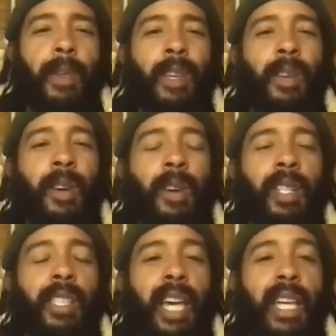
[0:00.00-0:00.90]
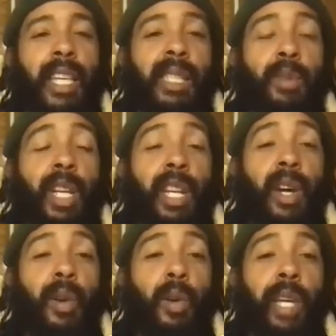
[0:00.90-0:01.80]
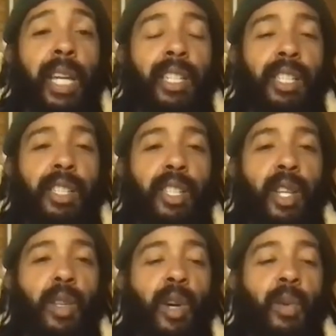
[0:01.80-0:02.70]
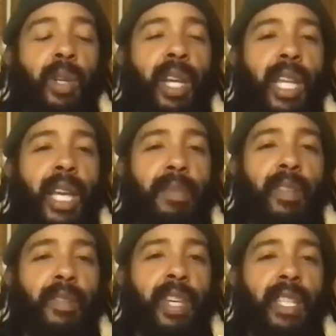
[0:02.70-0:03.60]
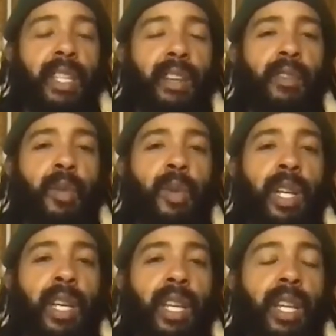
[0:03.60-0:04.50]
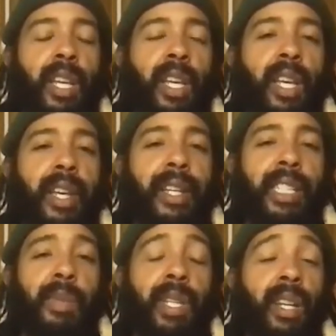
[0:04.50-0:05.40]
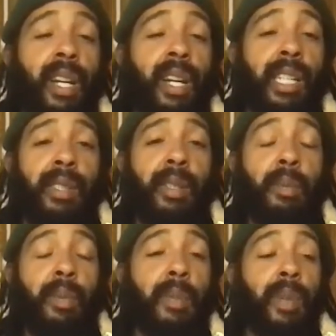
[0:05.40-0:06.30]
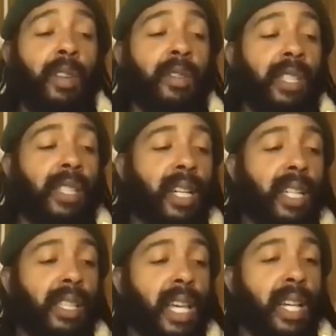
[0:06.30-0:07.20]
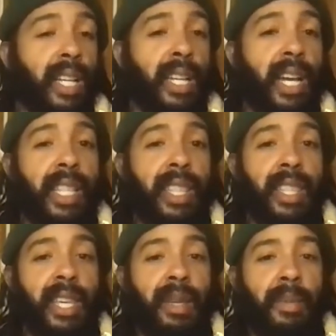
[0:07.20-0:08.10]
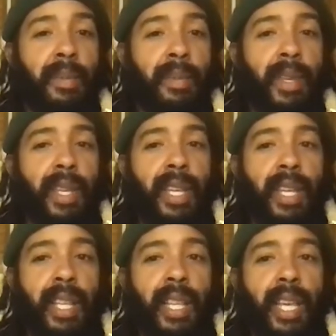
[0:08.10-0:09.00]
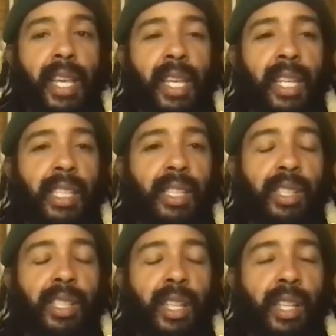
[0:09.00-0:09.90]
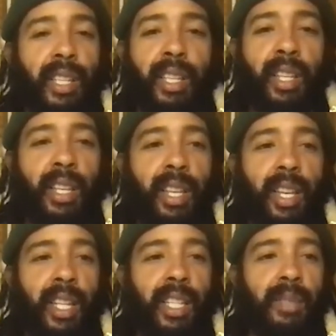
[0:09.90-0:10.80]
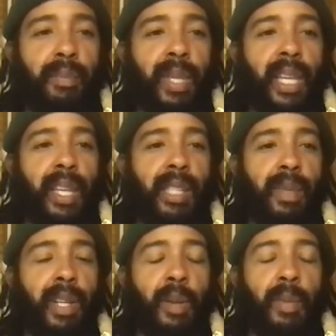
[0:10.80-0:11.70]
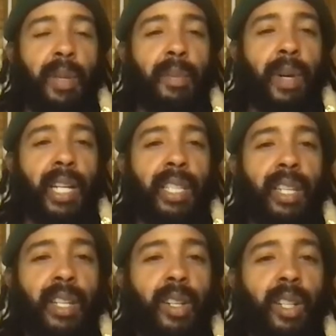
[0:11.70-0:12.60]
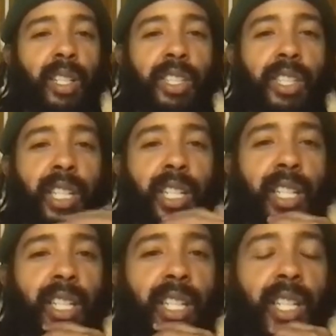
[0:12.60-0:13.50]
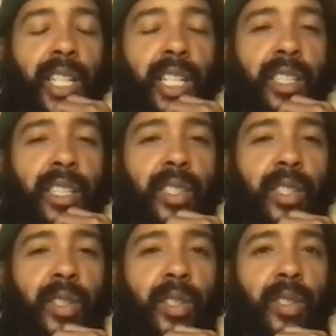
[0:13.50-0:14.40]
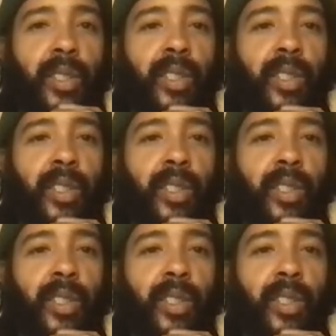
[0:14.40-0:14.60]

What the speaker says: you know, it's like he's bringing a whole energy. So you know it would have captivated everyone. And it's been awesome. People love the song. It's like an anthem. Like it's just a... It's becoming part of the culture, so